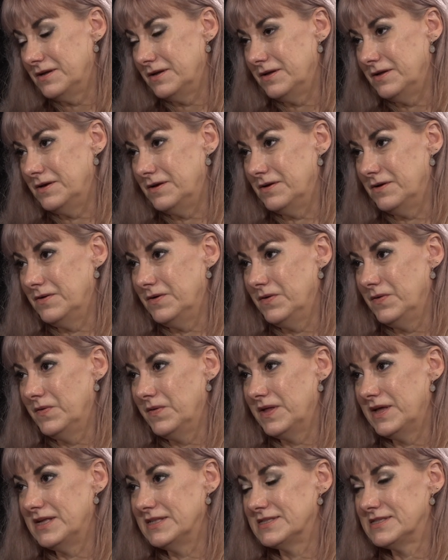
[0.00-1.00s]
You mm. know,
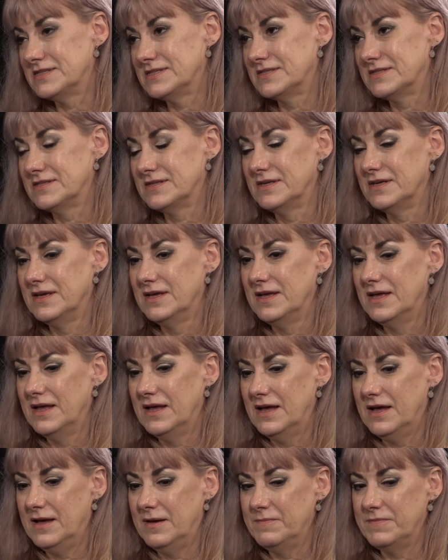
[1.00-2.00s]
it's
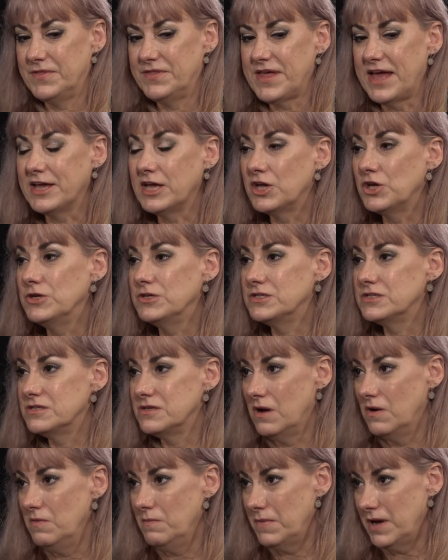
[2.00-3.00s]
um, thank you
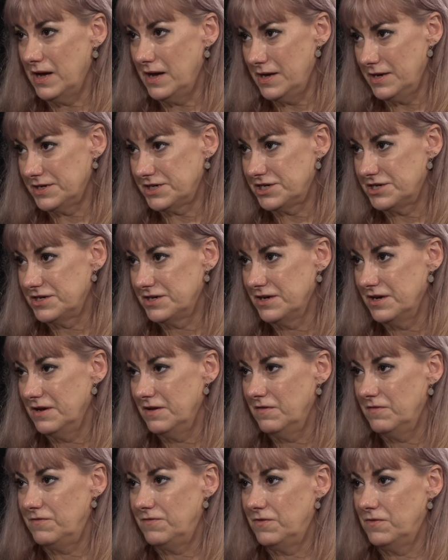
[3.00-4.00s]
so much
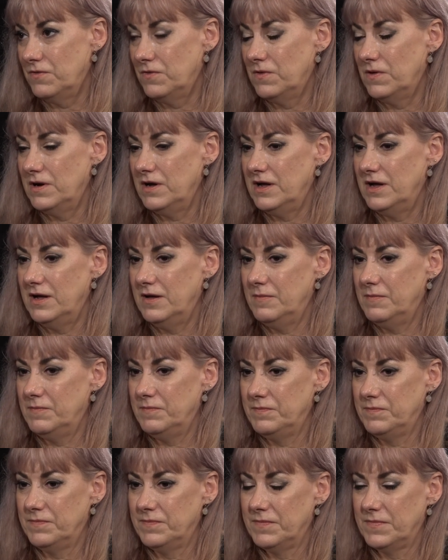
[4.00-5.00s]
for um,